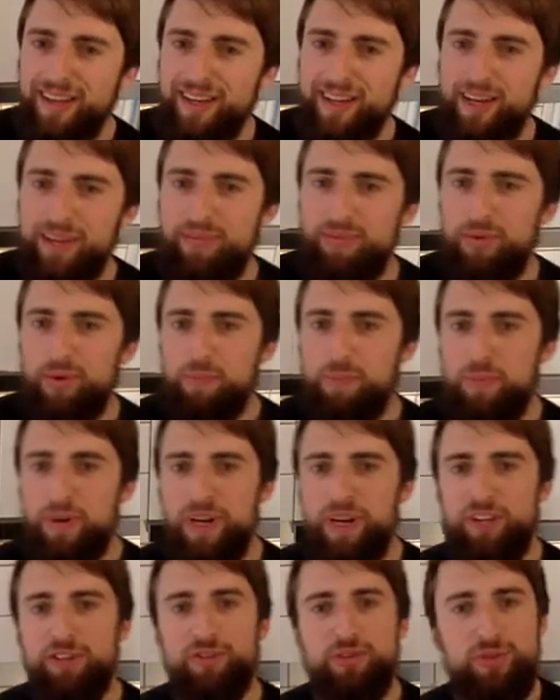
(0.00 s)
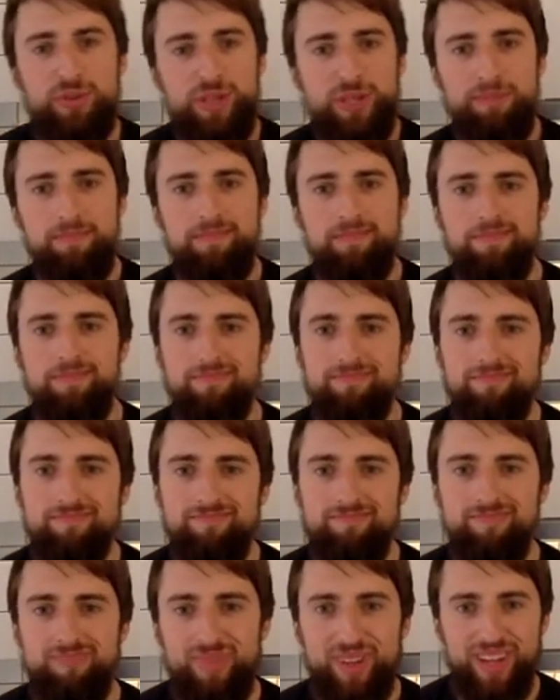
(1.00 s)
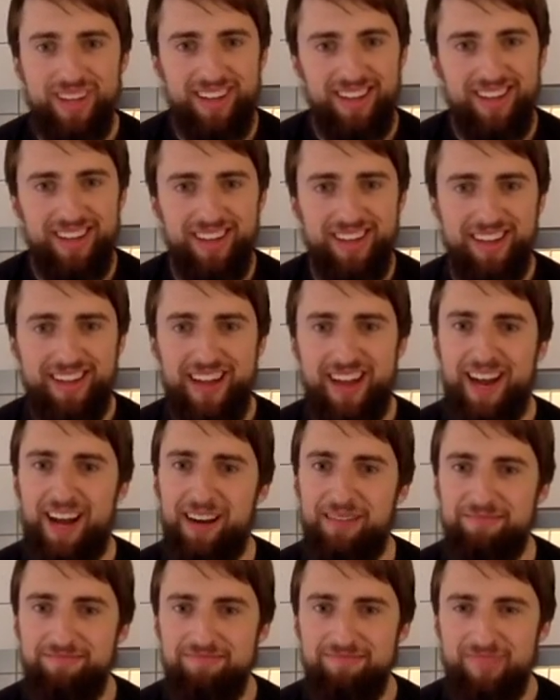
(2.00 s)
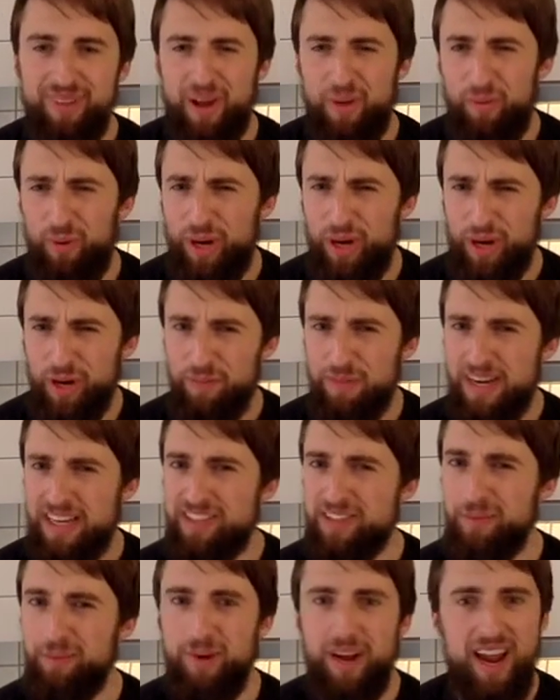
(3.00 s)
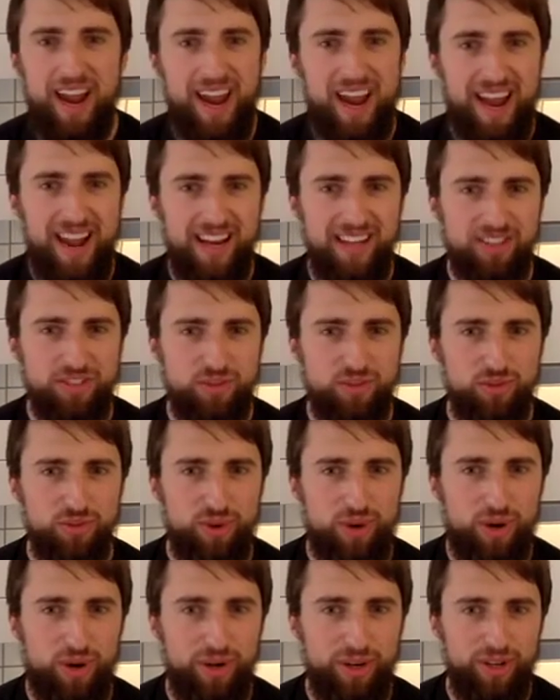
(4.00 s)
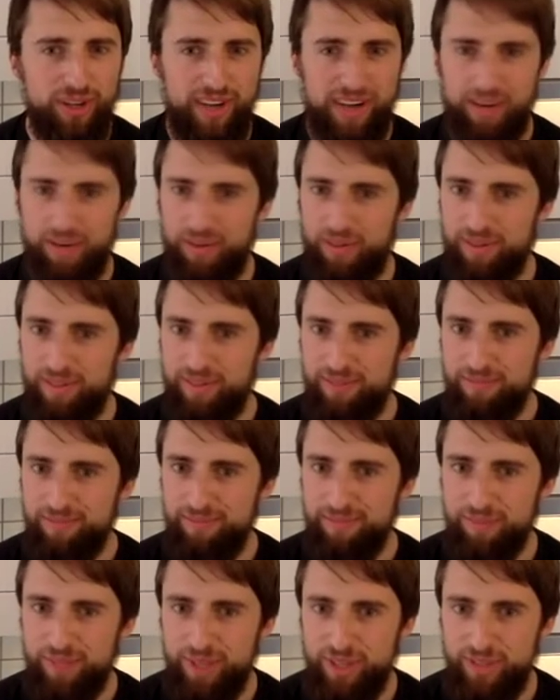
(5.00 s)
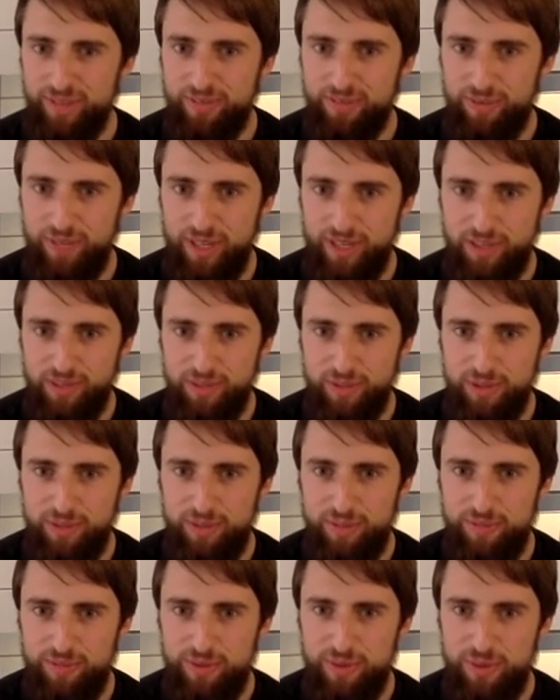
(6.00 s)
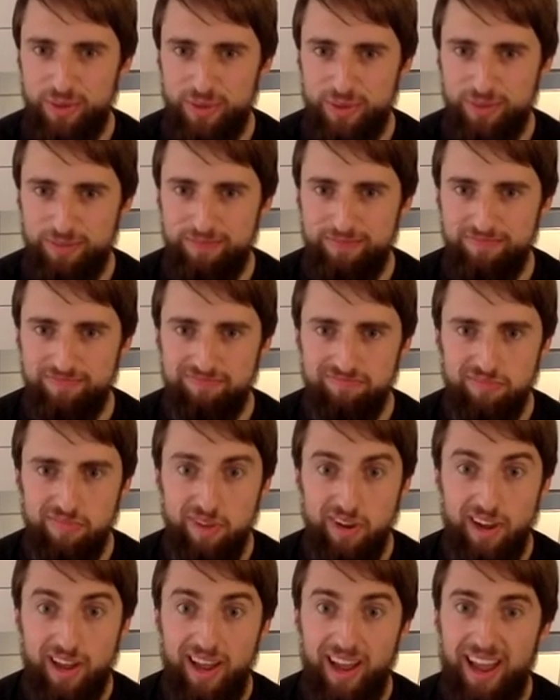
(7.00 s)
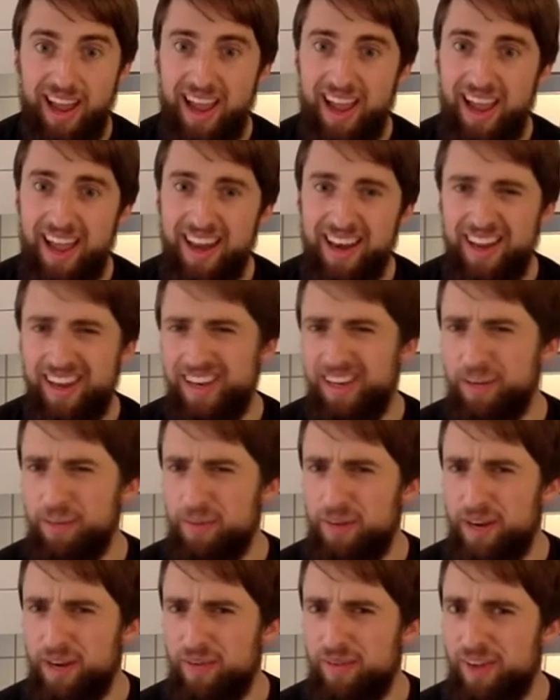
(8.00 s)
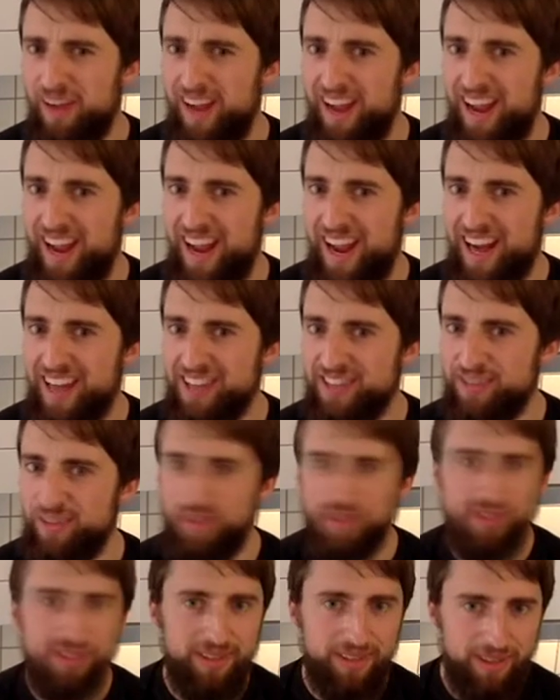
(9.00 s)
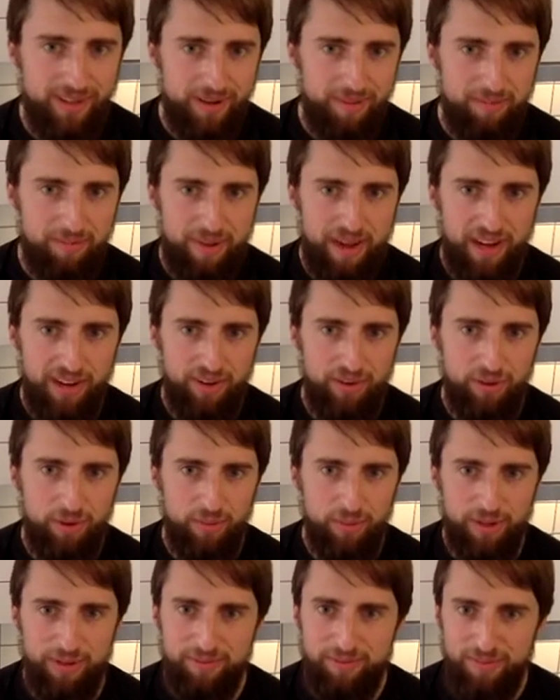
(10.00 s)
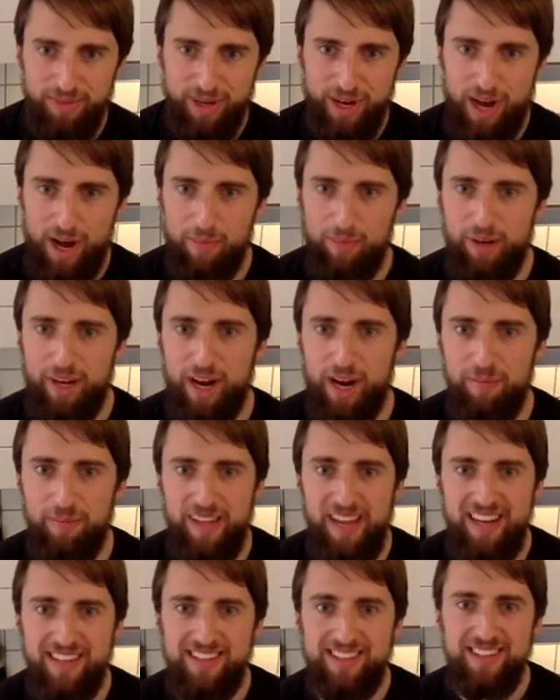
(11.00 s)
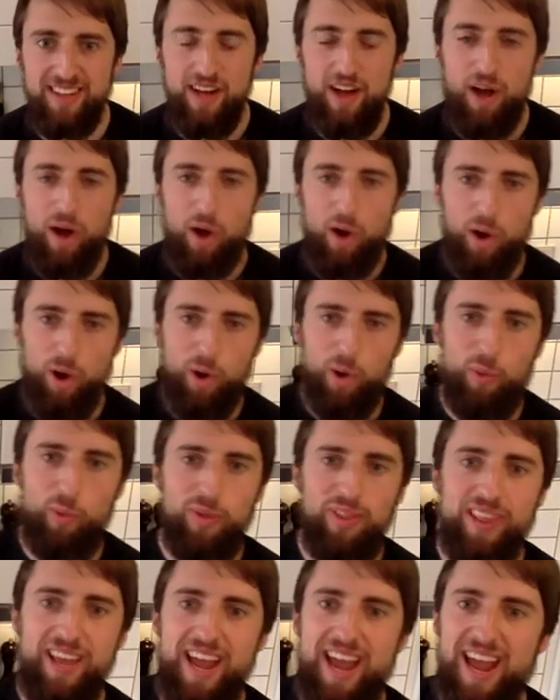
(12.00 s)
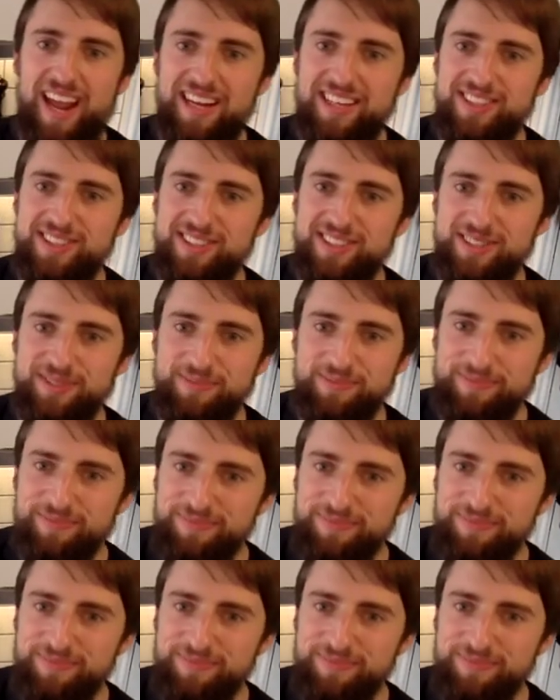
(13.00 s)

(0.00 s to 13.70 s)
Can food be extreme? Yeah. And we're going to make some extraordinary extreme food. And a little bit of extra bad humor. Coming up next, all with X.